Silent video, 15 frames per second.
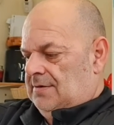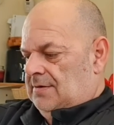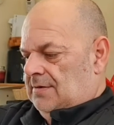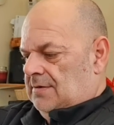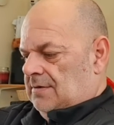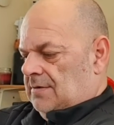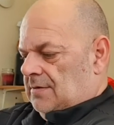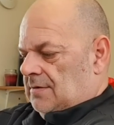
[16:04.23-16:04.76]
I'll
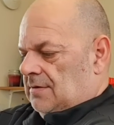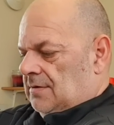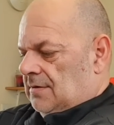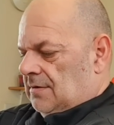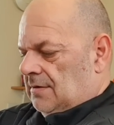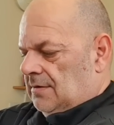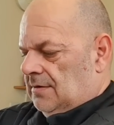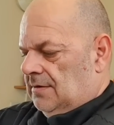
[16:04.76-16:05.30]
have a few
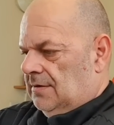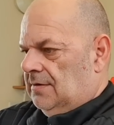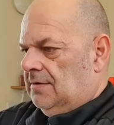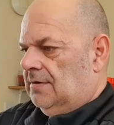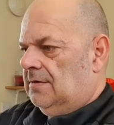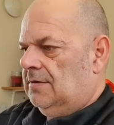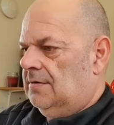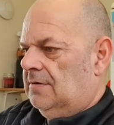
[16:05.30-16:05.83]
grapes.
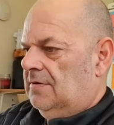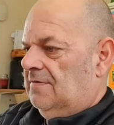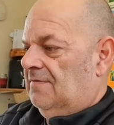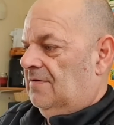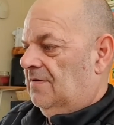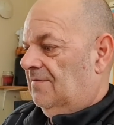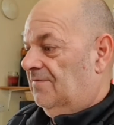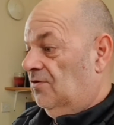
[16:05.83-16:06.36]

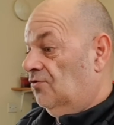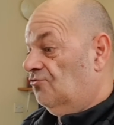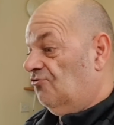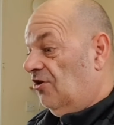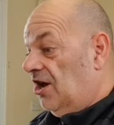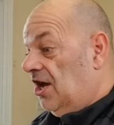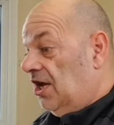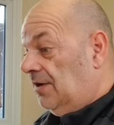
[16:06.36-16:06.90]
Few
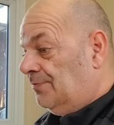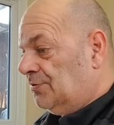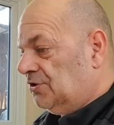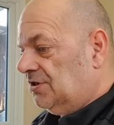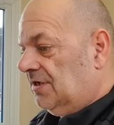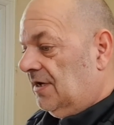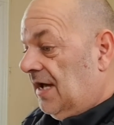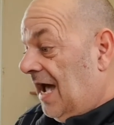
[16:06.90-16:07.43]

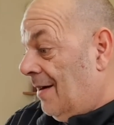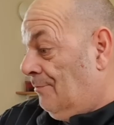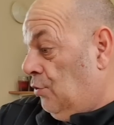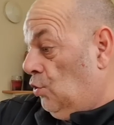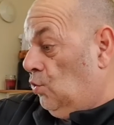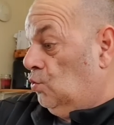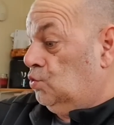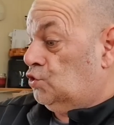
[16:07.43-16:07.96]
grapes,
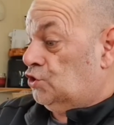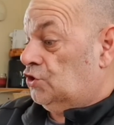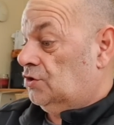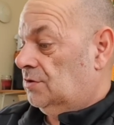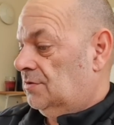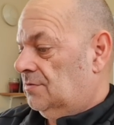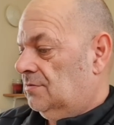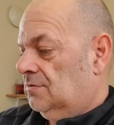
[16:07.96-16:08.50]
apples.
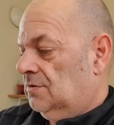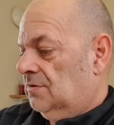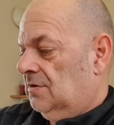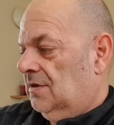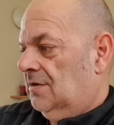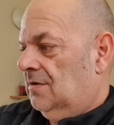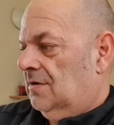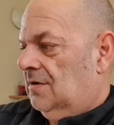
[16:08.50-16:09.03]
Oh, I'll
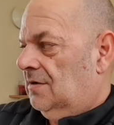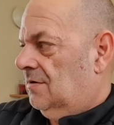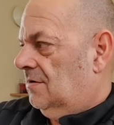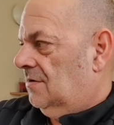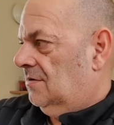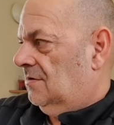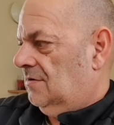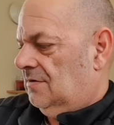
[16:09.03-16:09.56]
have a
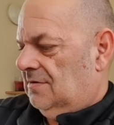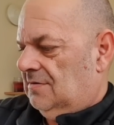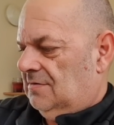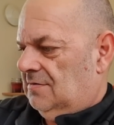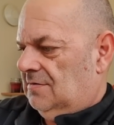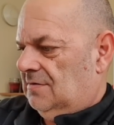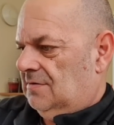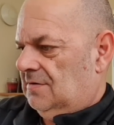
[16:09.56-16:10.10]
slice of a
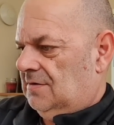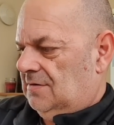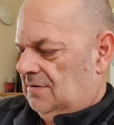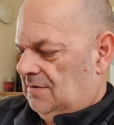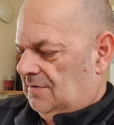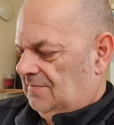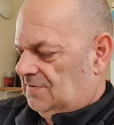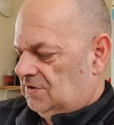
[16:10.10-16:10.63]
couple of apples.